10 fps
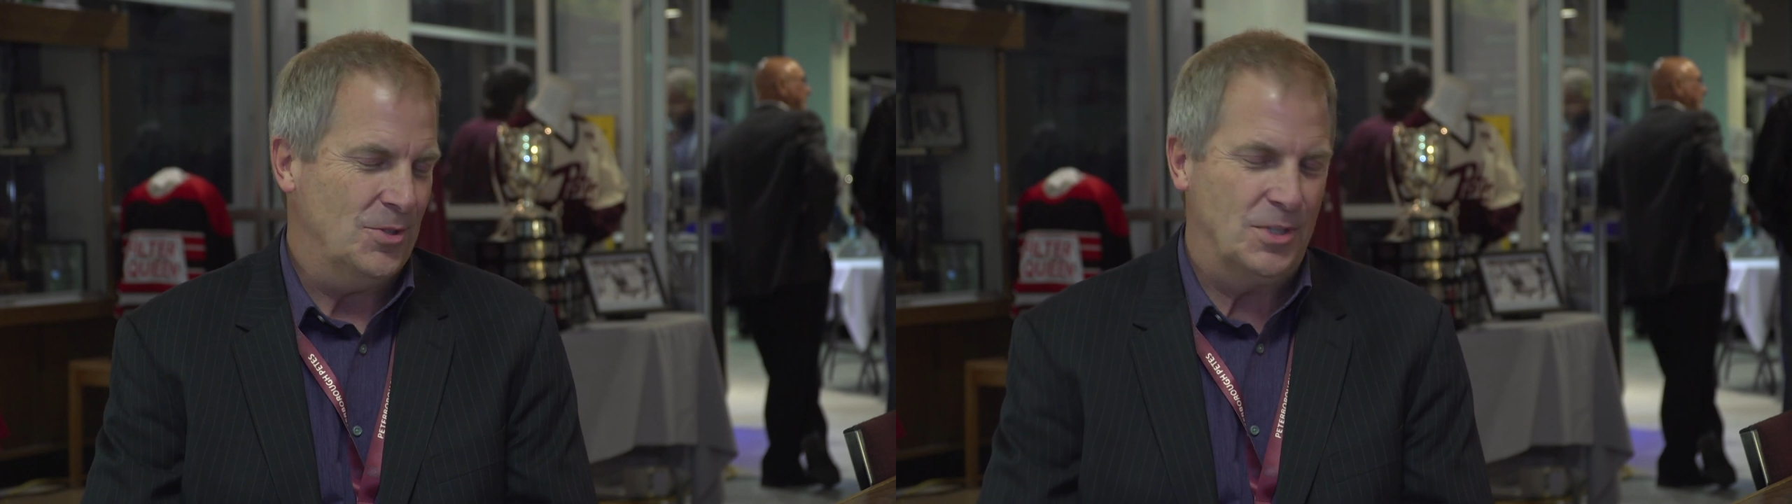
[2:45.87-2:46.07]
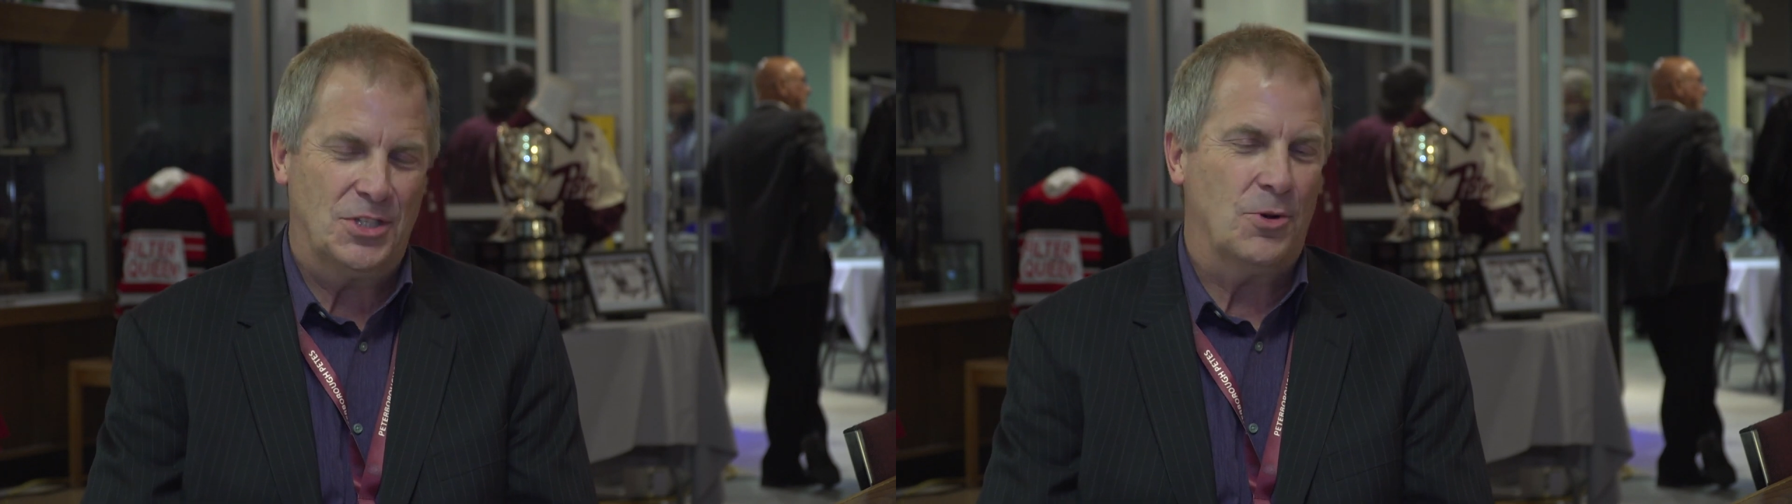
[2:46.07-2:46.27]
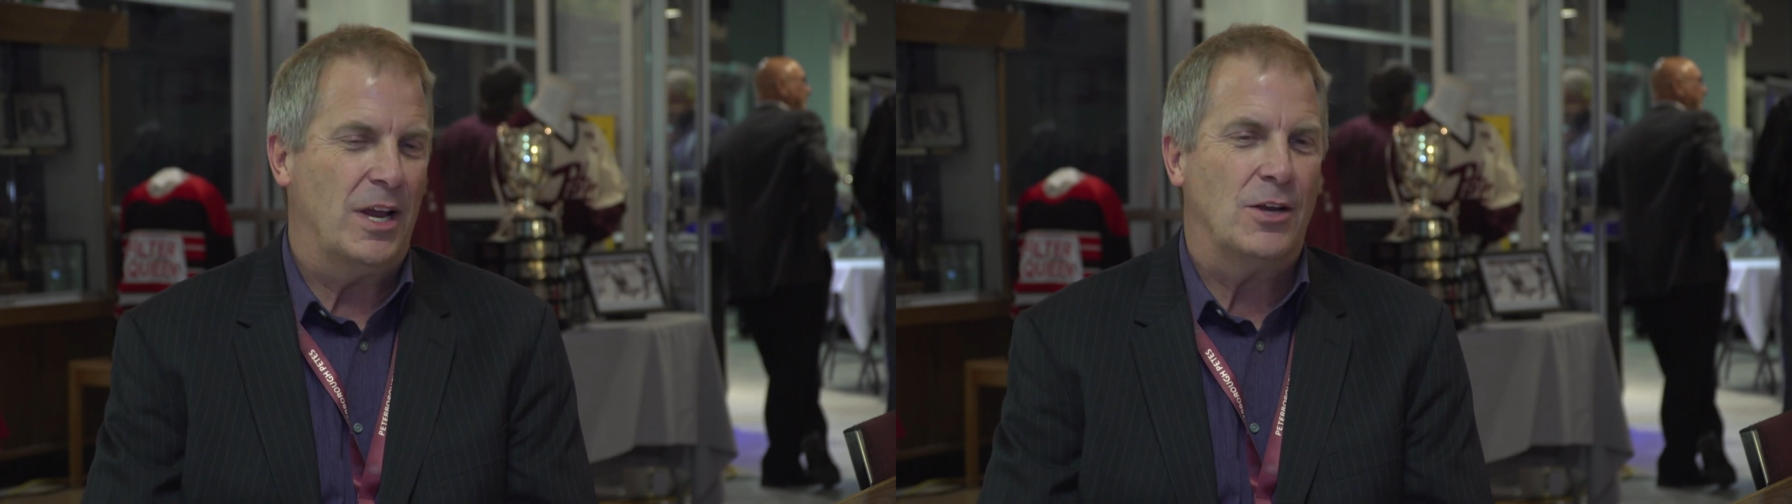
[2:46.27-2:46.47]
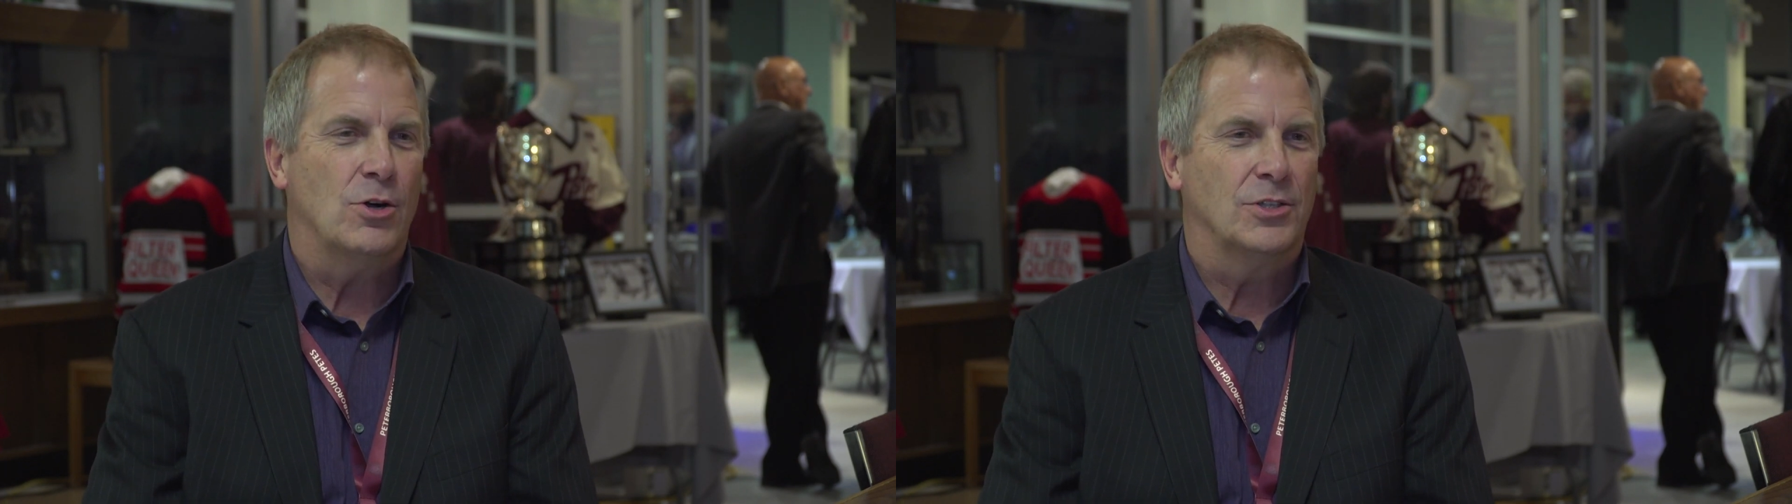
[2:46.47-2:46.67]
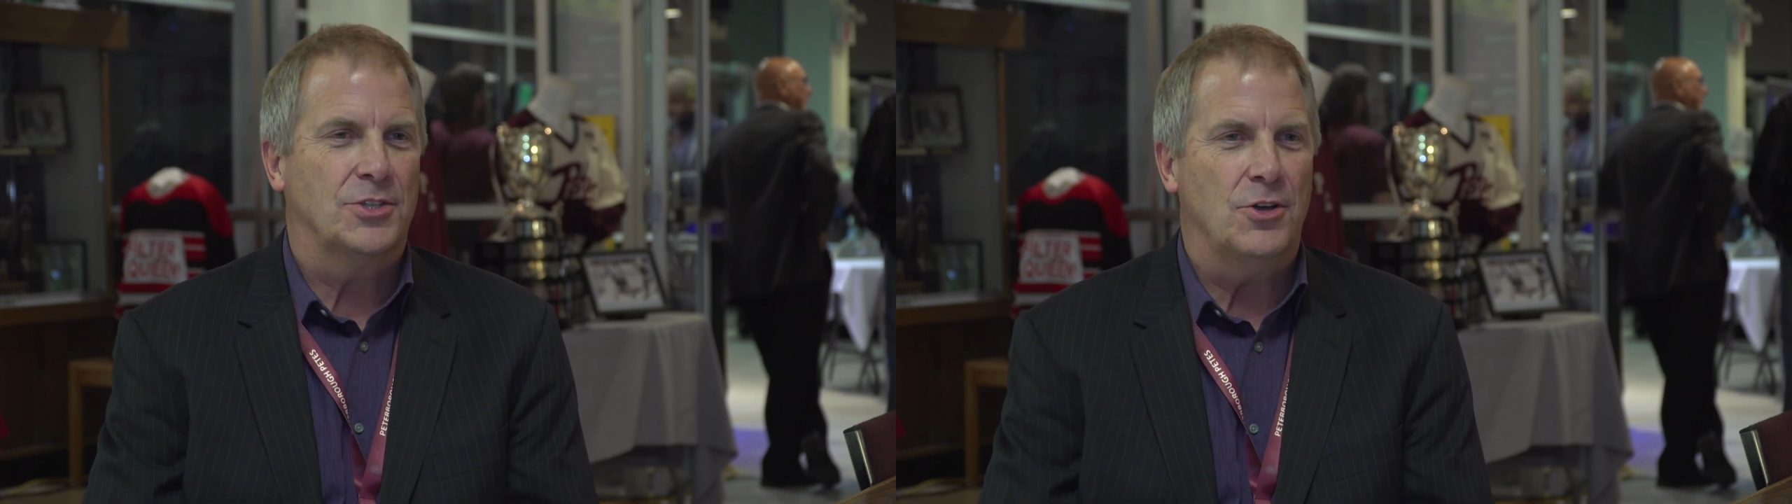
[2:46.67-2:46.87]
was a great
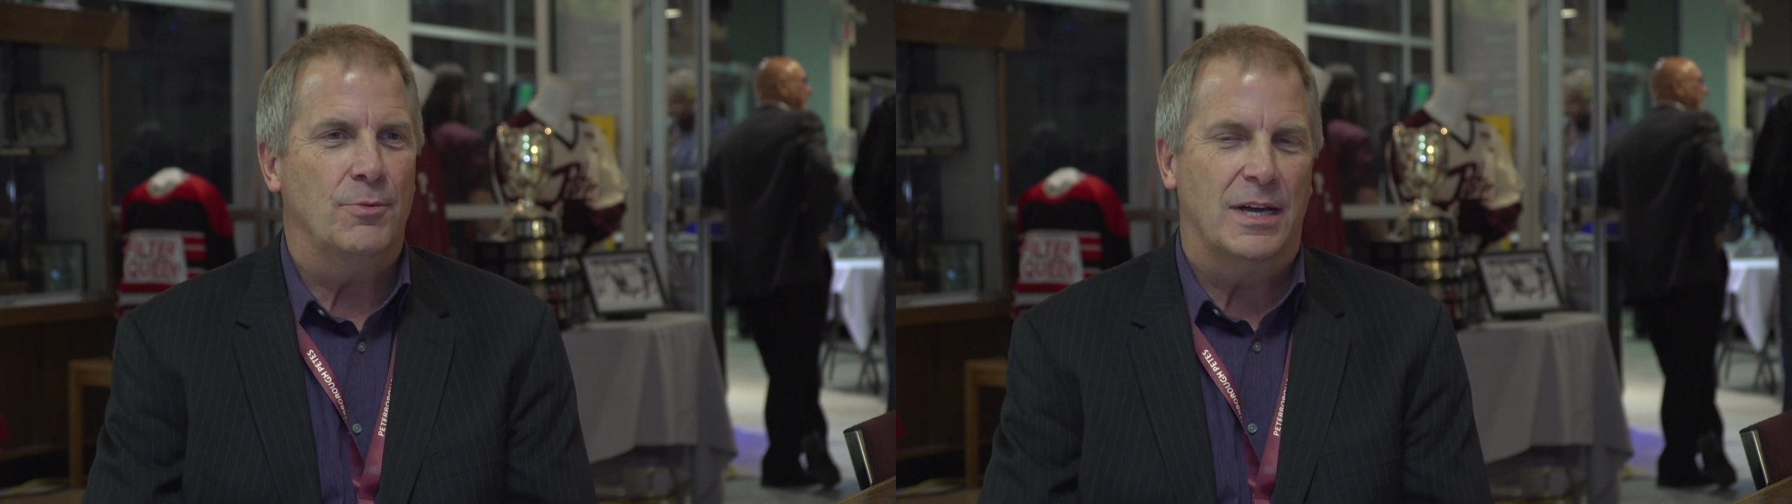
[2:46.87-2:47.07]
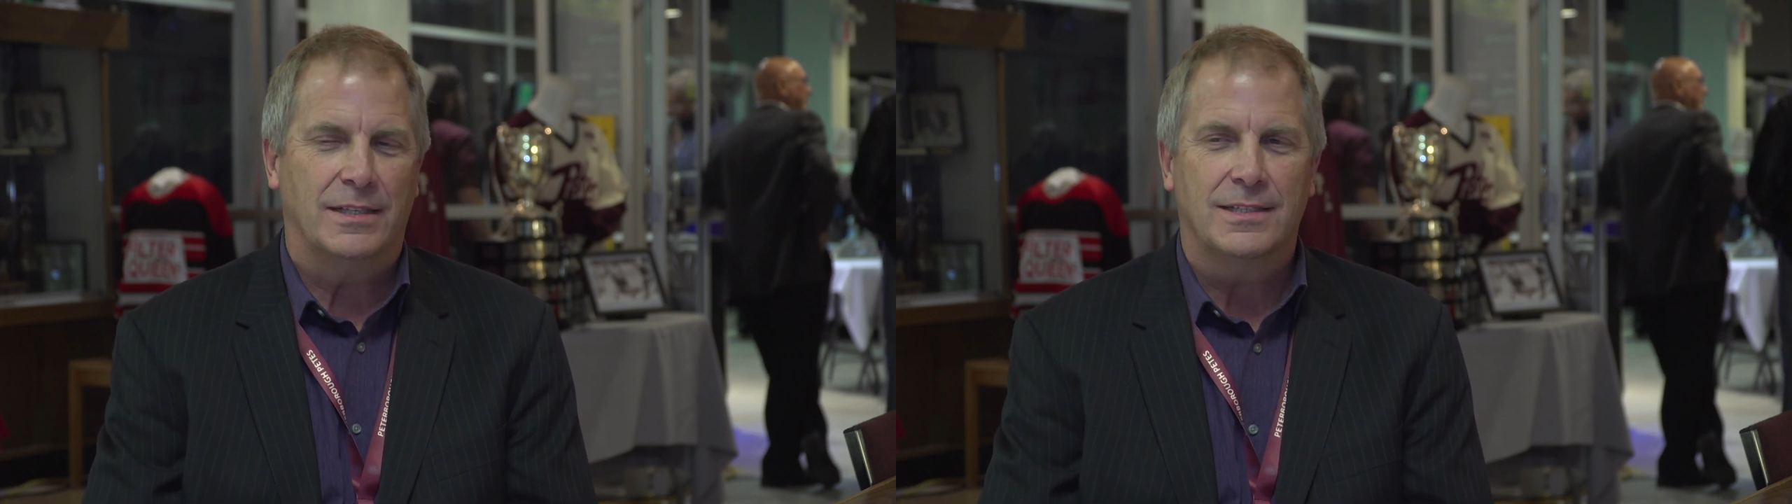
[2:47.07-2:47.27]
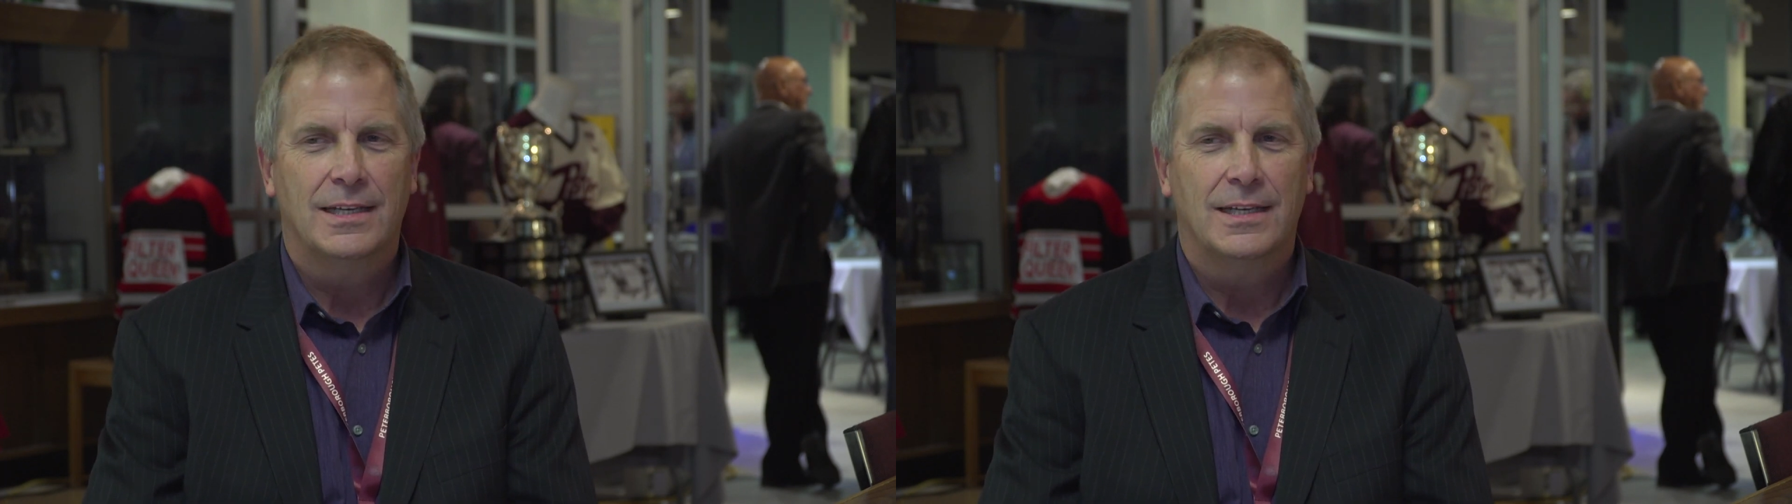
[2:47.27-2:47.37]
goal too, but